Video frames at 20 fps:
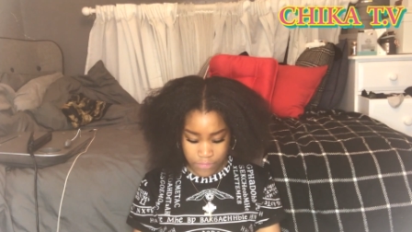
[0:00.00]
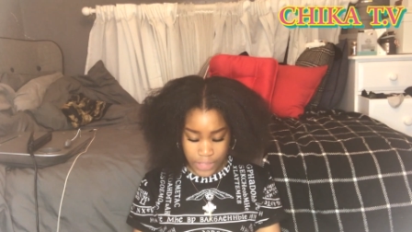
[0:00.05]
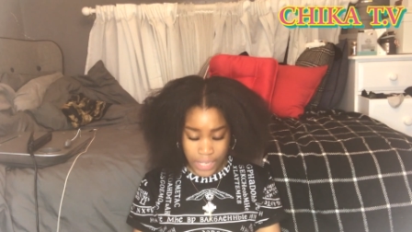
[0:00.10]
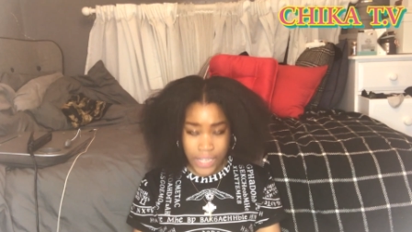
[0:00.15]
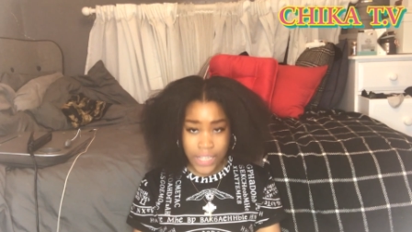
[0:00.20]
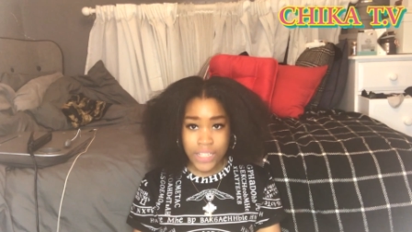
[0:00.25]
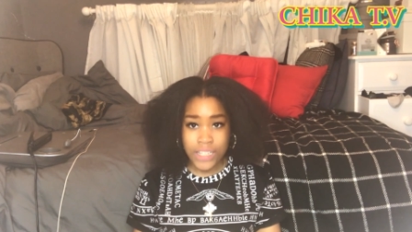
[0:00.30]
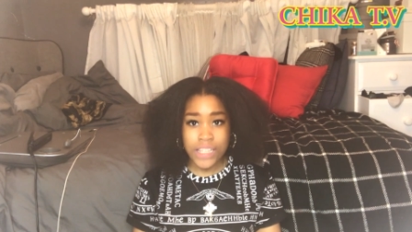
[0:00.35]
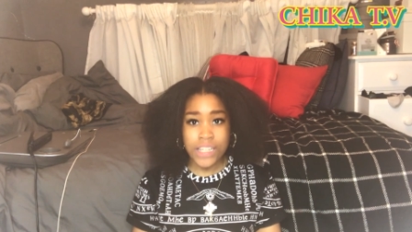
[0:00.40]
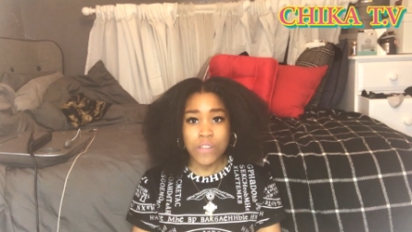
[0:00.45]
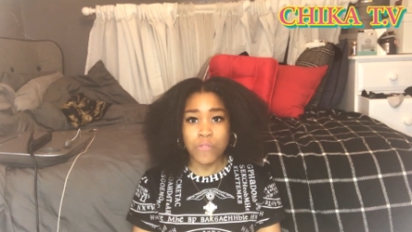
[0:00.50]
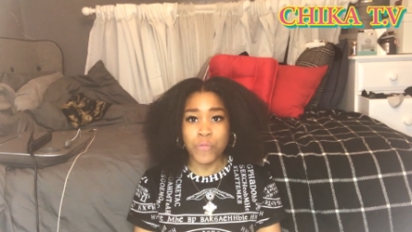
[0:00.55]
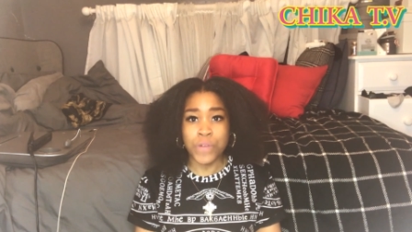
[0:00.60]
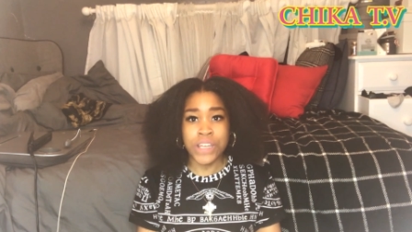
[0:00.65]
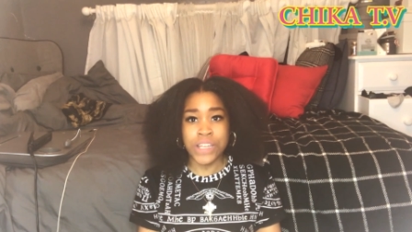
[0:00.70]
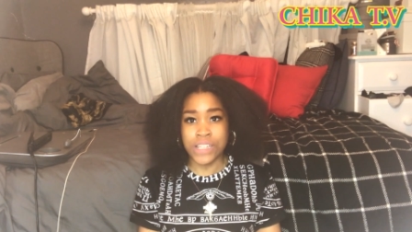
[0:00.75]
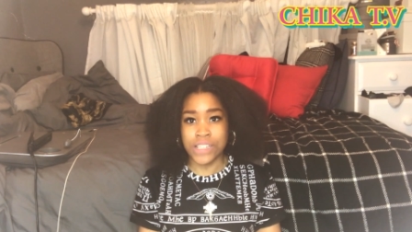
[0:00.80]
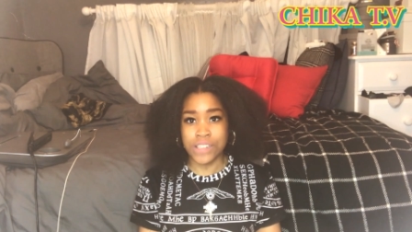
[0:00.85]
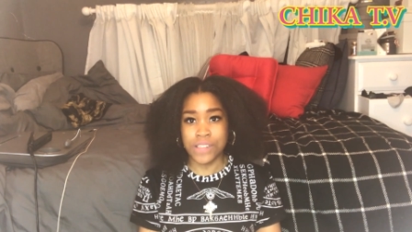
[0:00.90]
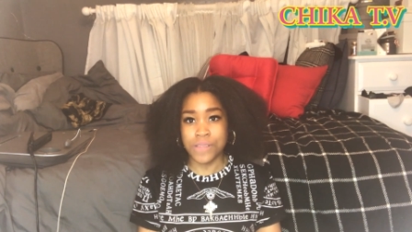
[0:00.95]
I could eat
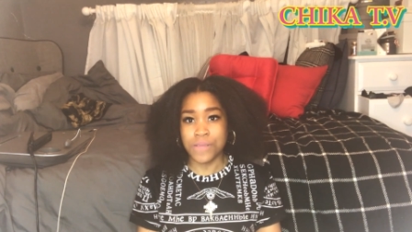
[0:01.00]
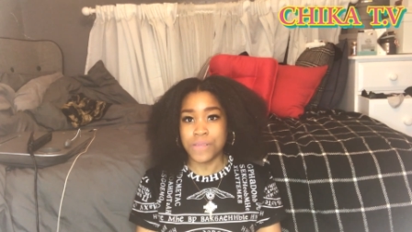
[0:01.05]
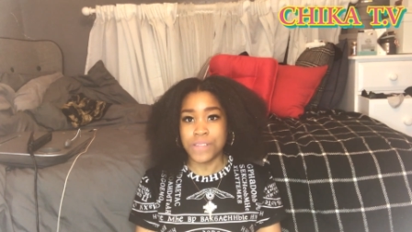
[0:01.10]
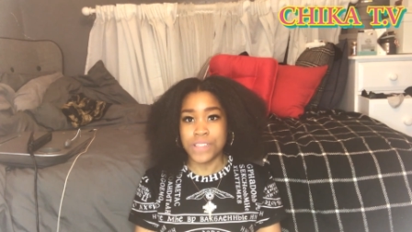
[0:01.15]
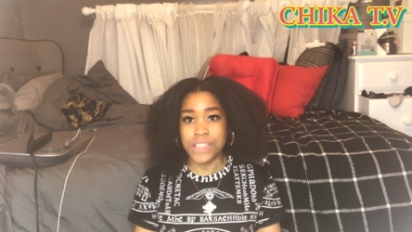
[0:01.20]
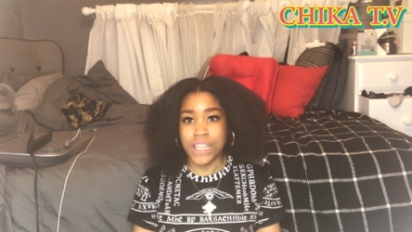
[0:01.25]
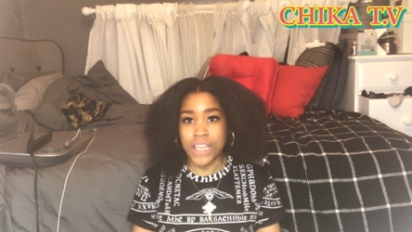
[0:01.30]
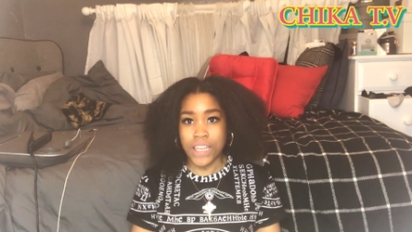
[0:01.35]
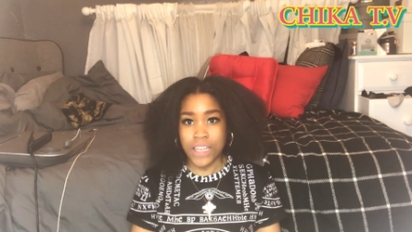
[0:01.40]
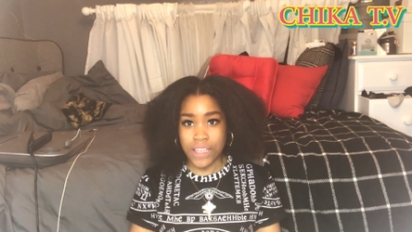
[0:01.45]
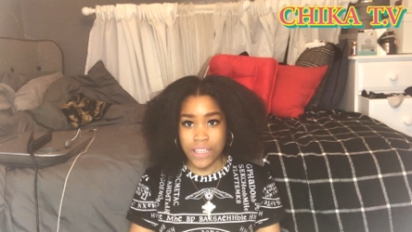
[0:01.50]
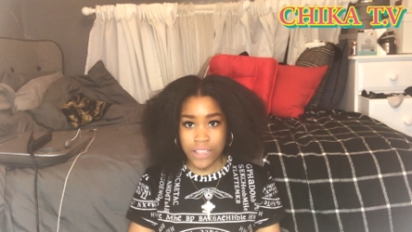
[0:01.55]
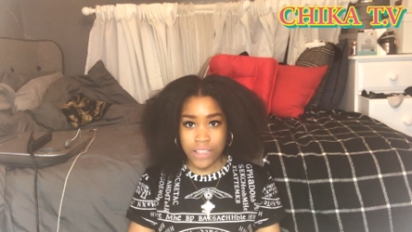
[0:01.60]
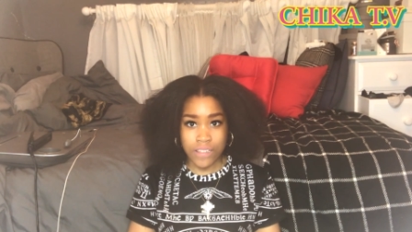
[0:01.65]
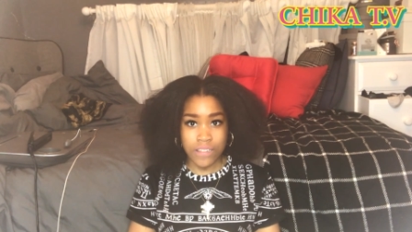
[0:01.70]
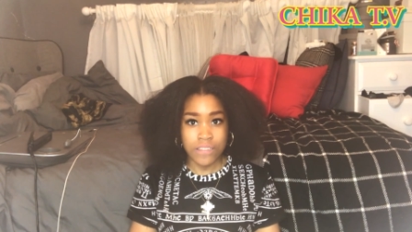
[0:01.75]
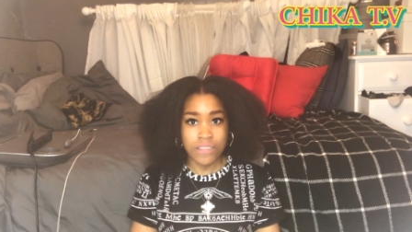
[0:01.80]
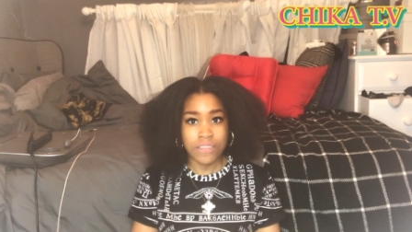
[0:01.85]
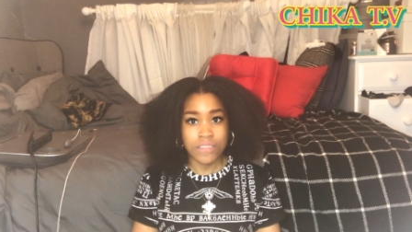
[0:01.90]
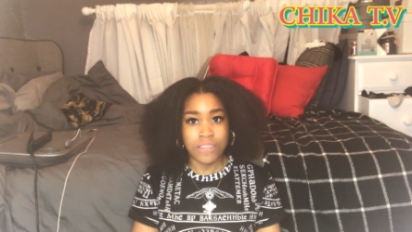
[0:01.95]
wings all day.
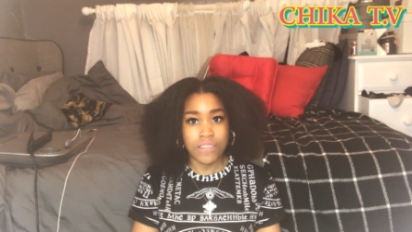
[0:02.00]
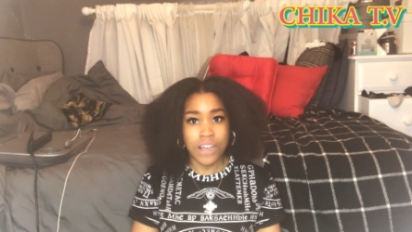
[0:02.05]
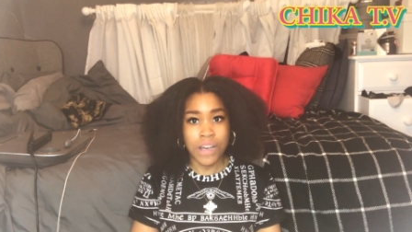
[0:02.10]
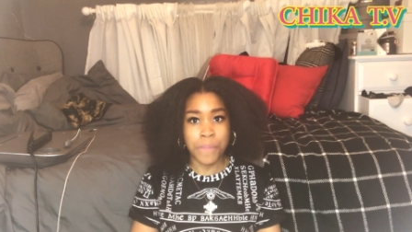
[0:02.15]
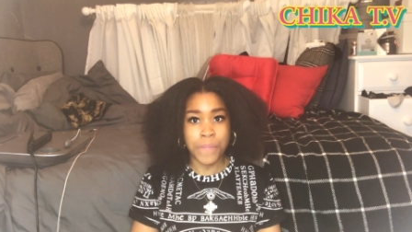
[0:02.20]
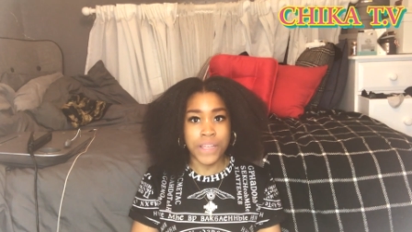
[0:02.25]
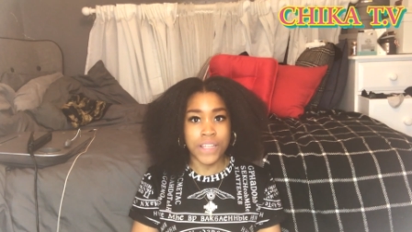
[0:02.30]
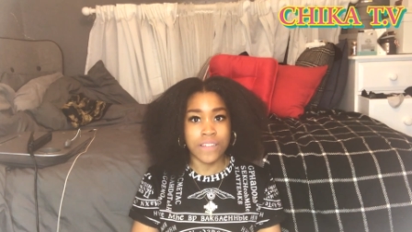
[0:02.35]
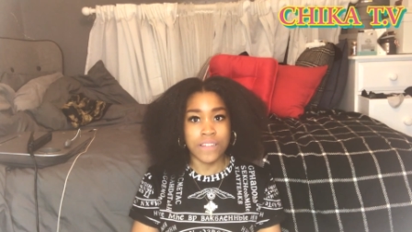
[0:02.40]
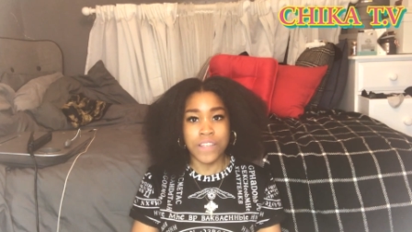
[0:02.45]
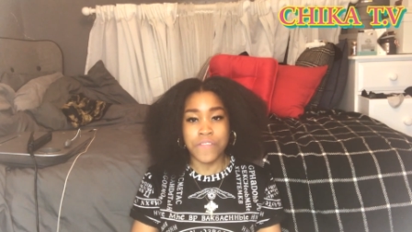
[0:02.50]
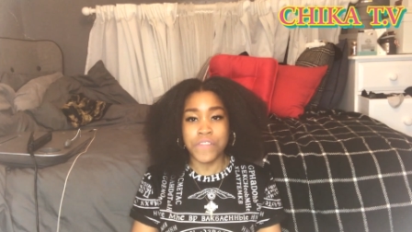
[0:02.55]
I mean,